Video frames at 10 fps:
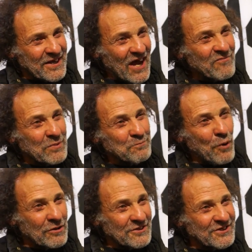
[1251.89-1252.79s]
government
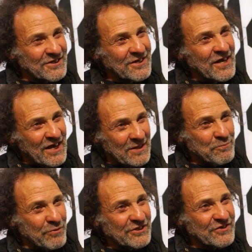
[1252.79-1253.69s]
policy
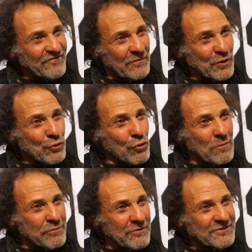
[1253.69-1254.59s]
and pressure from the
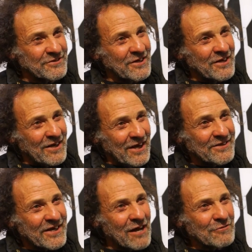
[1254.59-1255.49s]
corporates
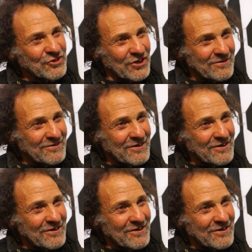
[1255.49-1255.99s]
and the culture.